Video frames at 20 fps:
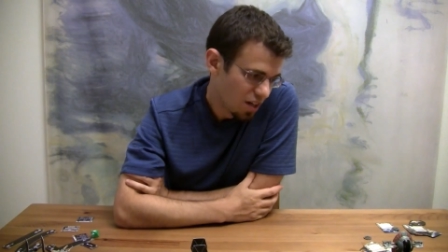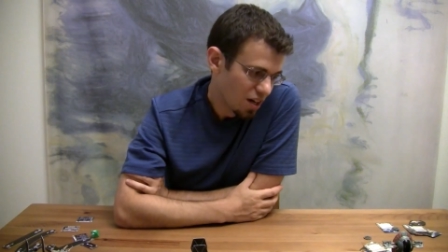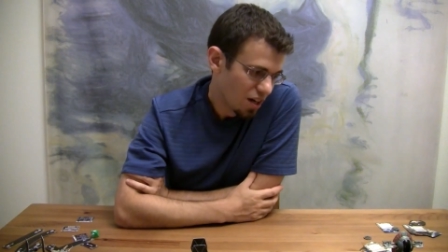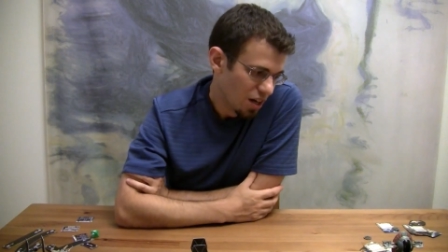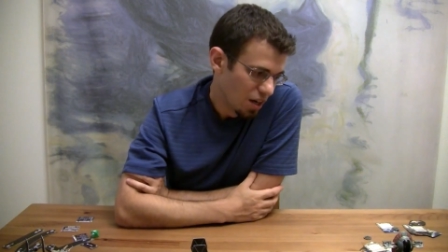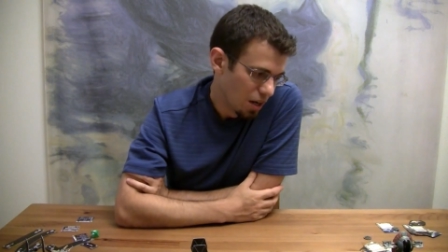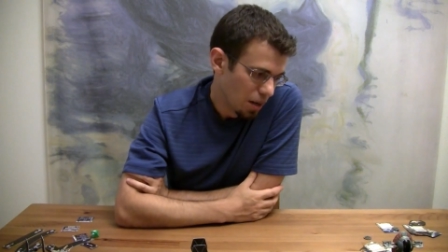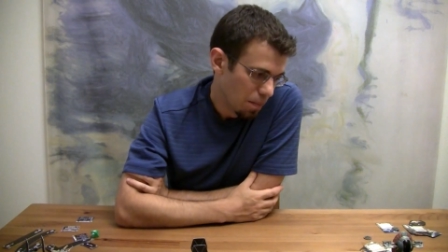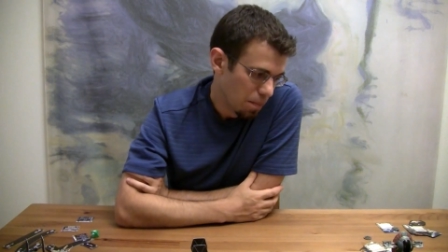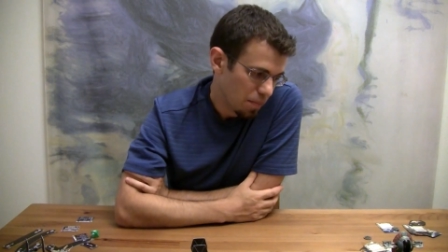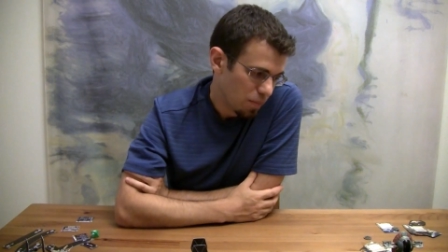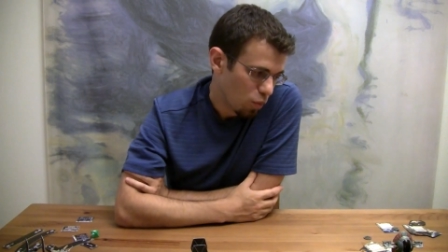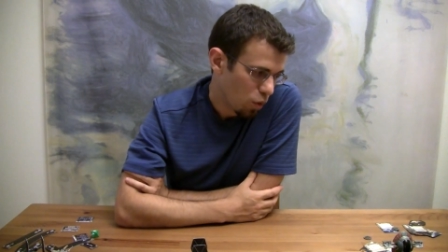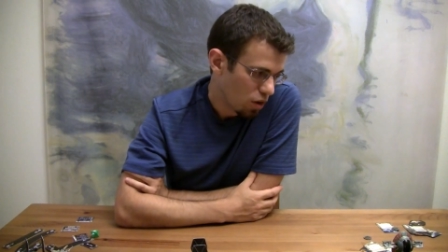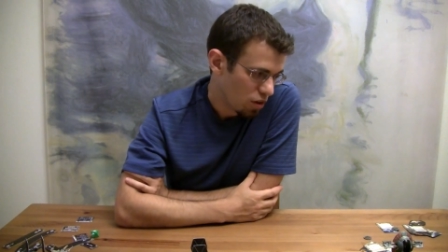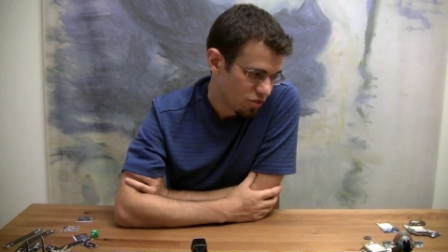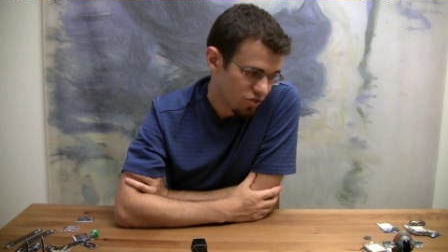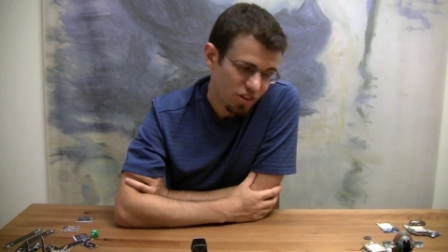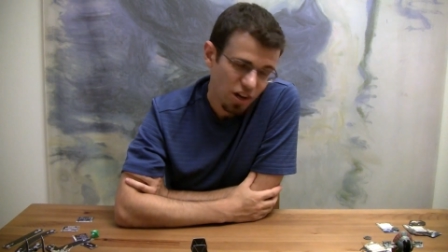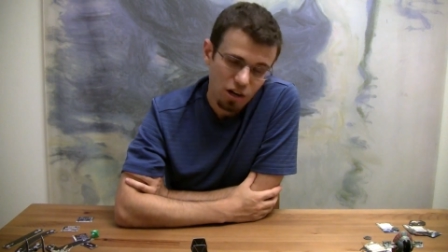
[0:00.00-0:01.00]

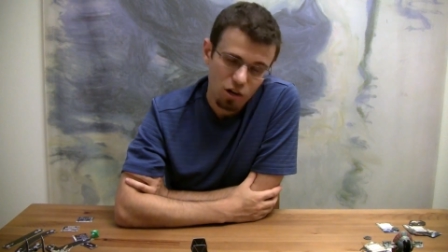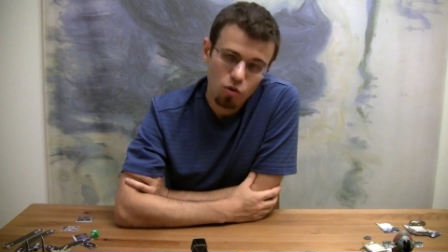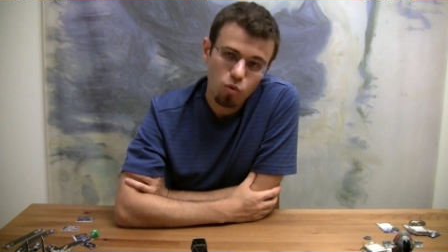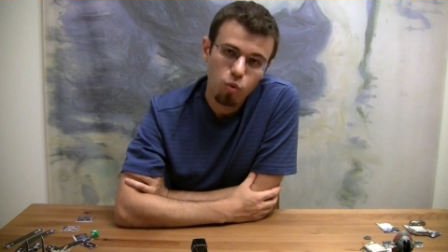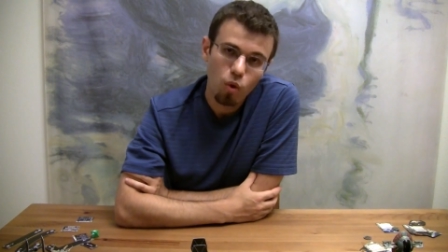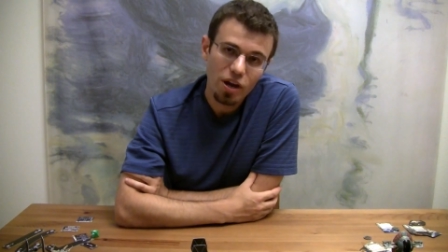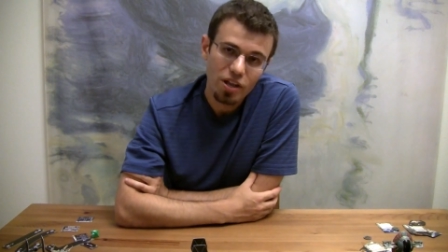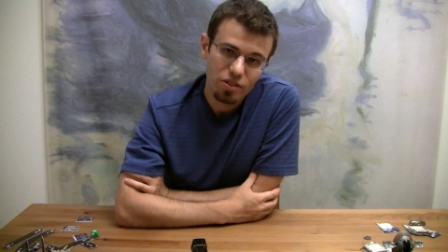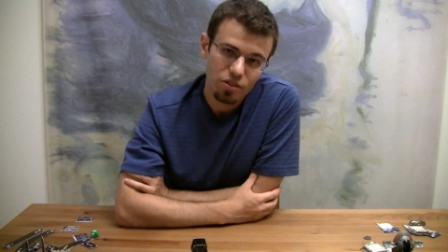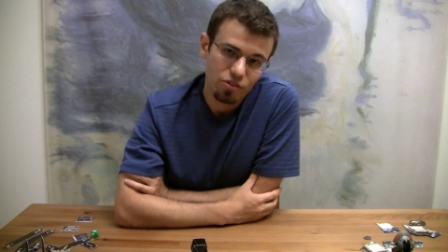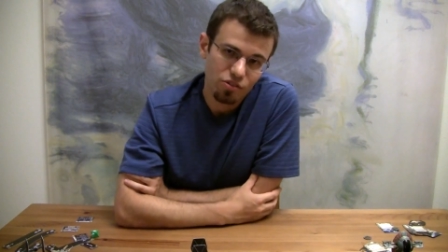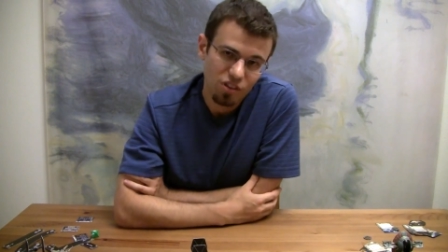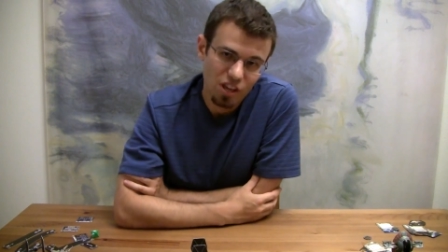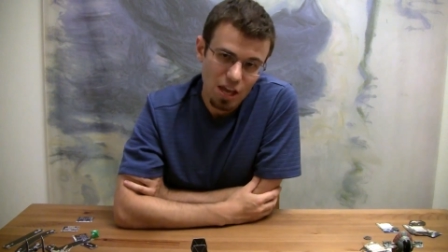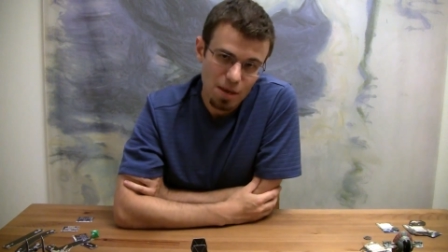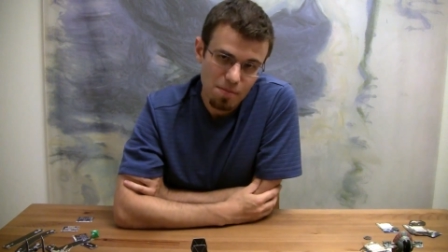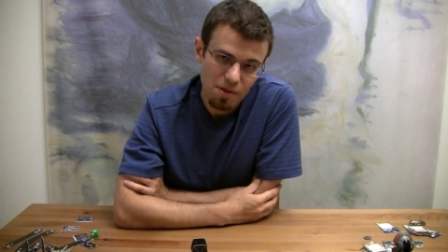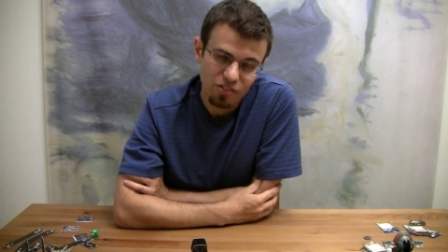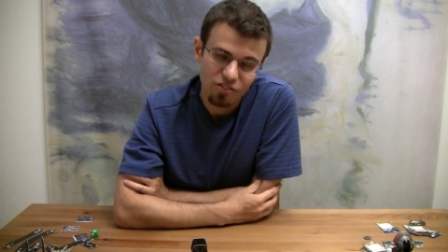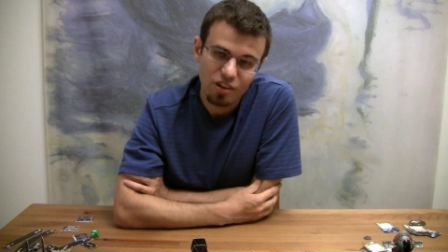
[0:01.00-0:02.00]
While it's not quite the
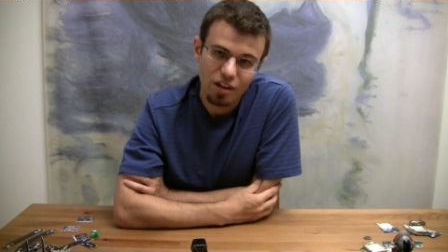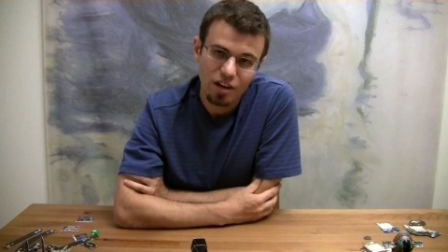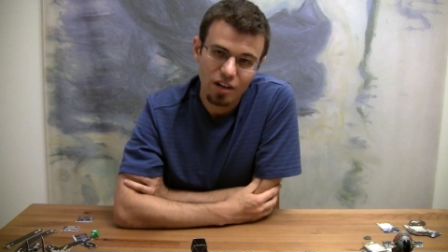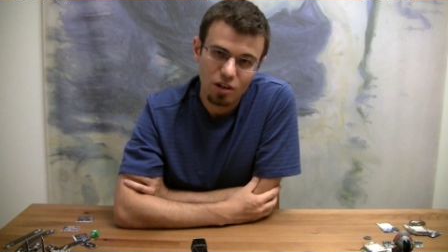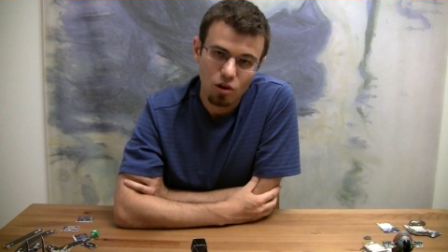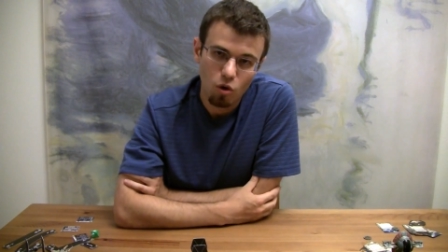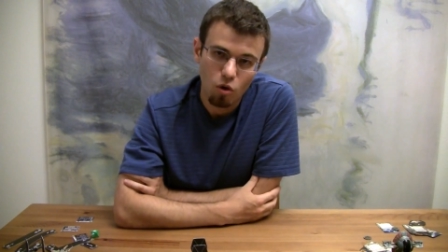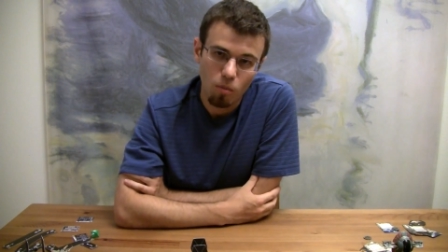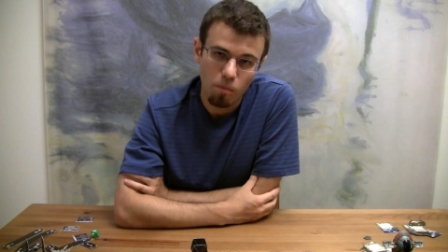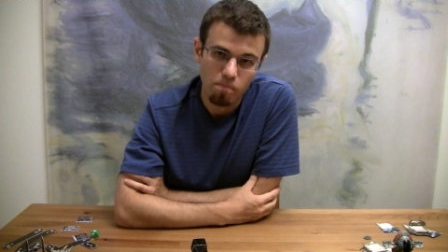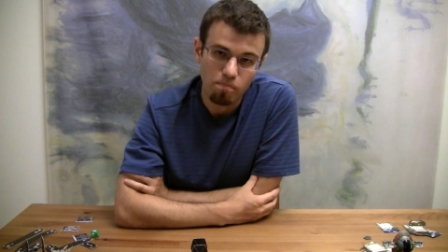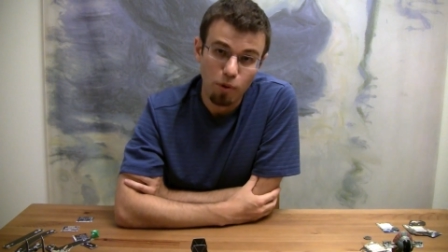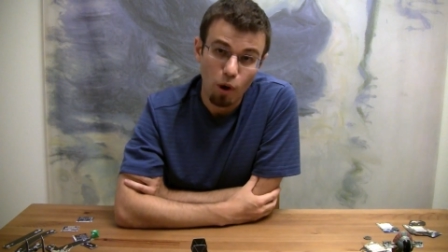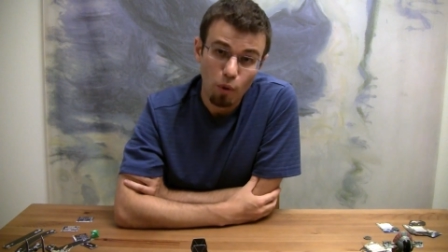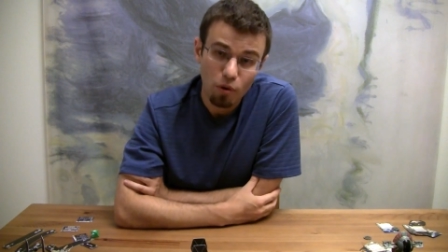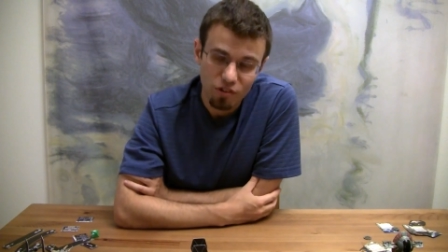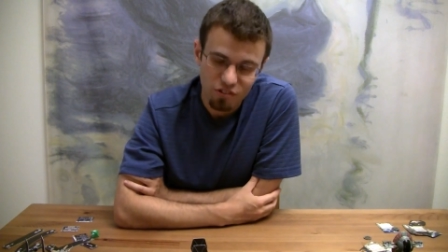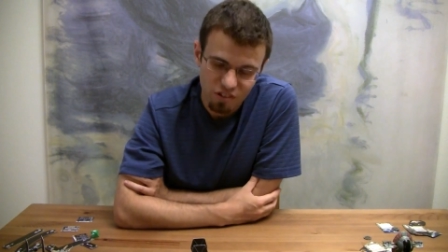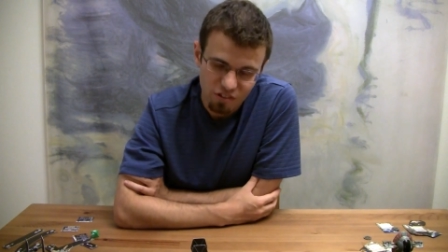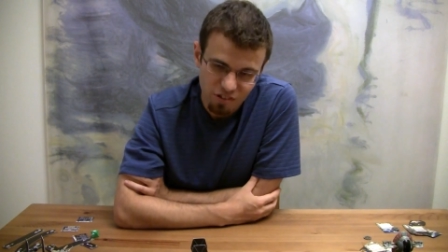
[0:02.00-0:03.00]
same as getting a whole
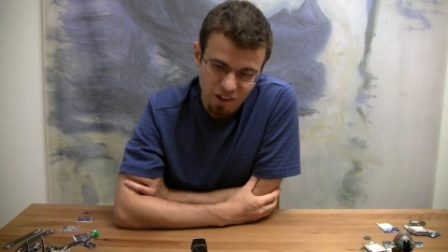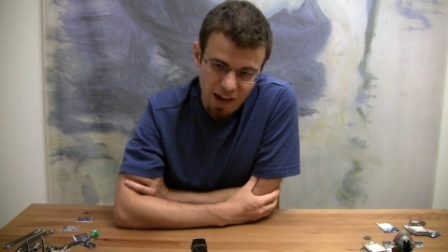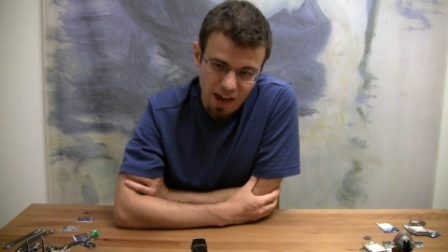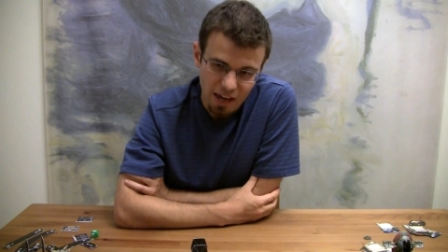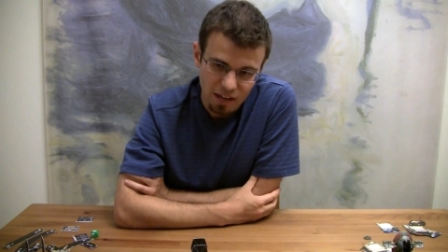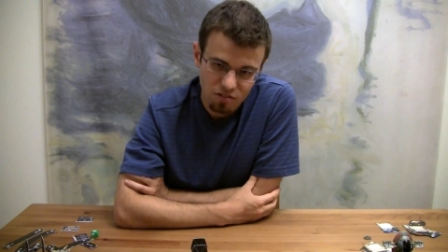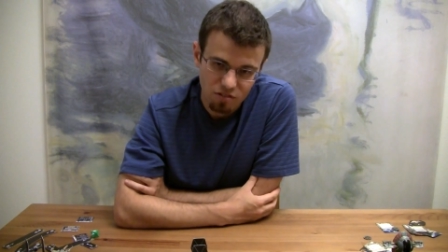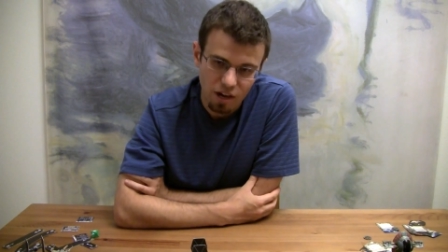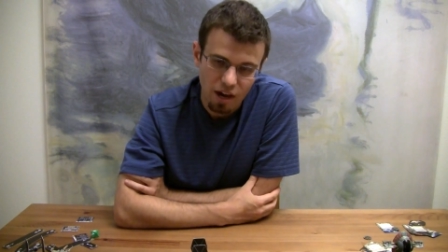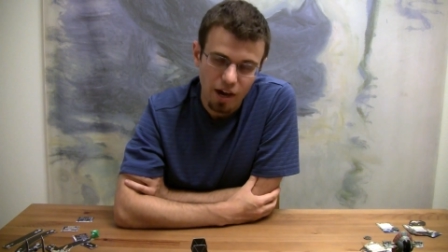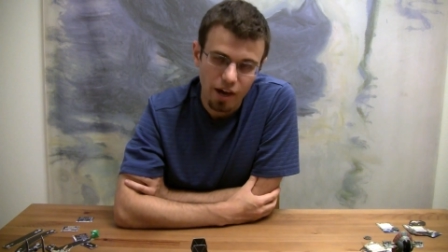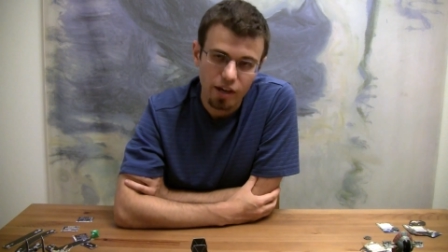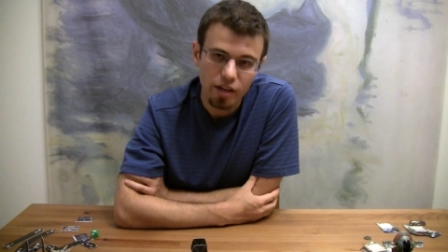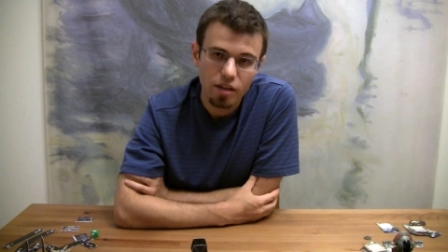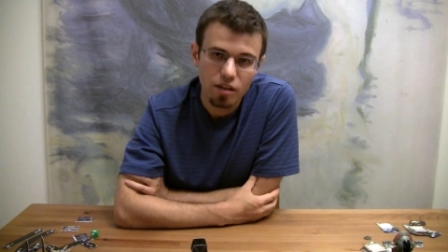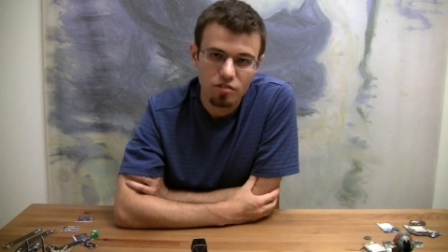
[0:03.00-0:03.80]
bonus attack die